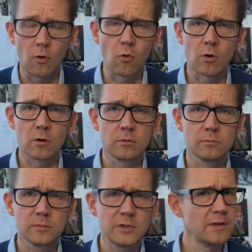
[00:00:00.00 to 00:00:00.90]
Or
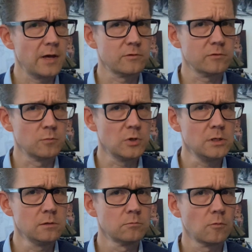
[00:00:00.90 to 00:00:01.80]
is that just
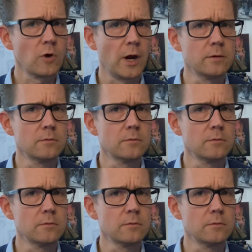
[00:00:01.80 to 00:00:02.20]
me? Right,